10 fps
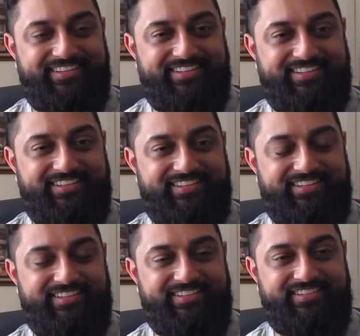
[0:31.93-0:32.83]

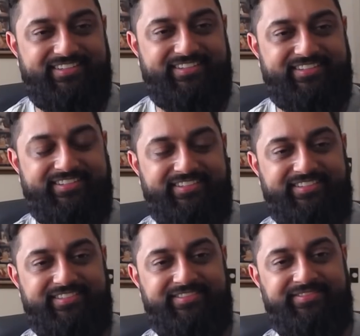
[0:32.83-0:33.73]

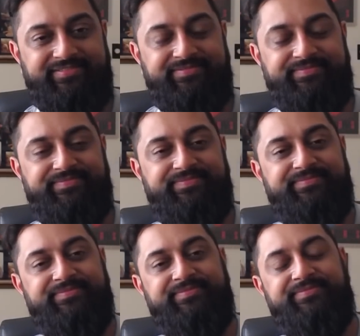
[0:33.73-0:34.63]

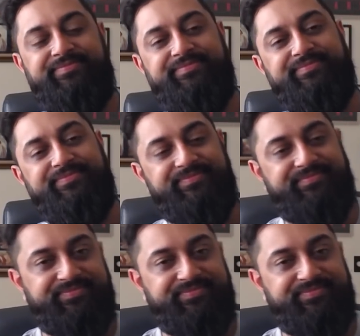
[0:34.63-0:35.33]
(silence)